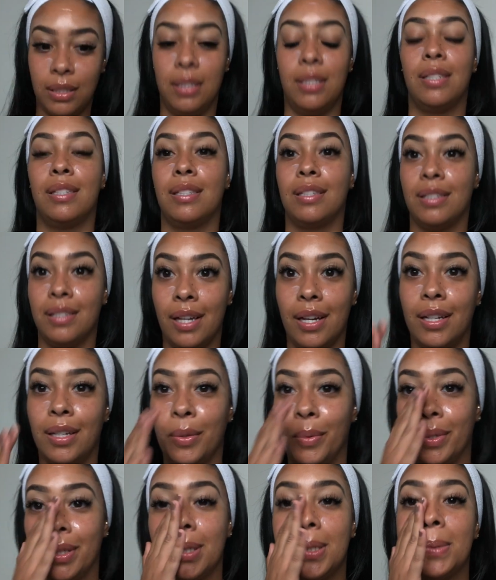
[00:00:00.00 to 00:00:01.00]
is exactly
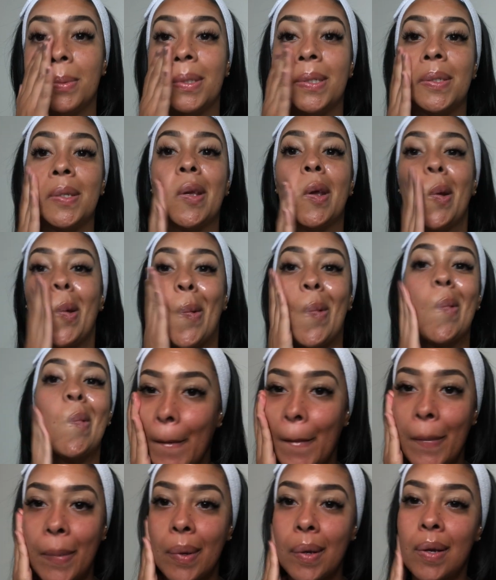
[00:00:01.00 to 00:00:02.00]
what it smells like.
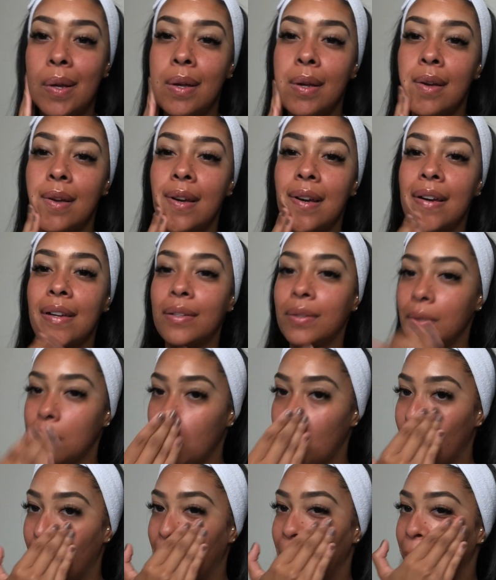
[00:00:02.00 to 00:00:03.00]
I don't know
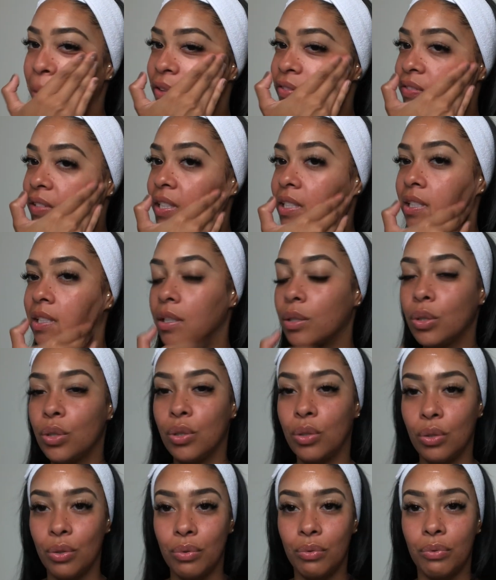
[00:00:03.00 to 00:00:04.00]
why my face gets
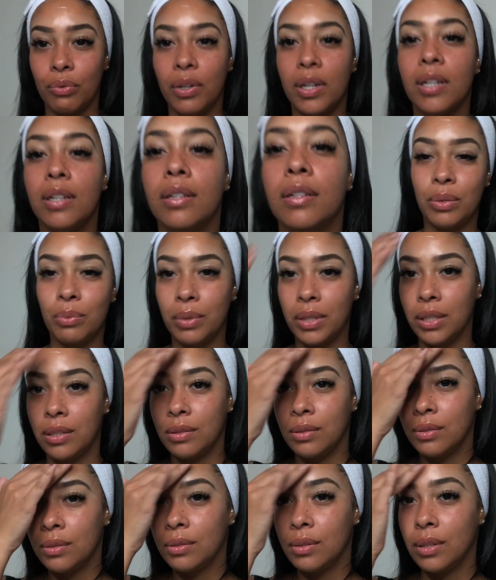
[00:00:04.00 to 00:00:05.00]
so red when
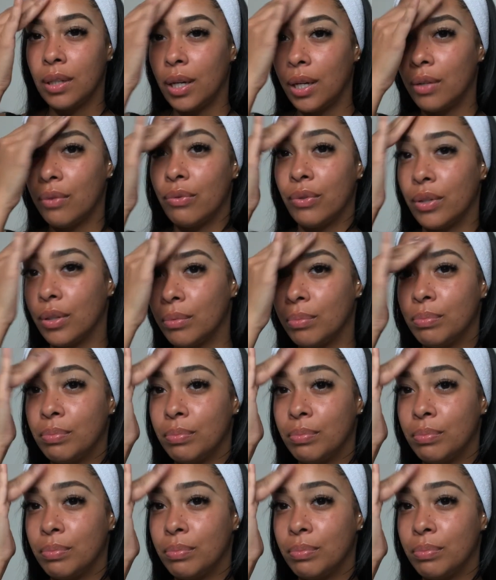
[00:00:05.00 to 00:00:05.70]
I rub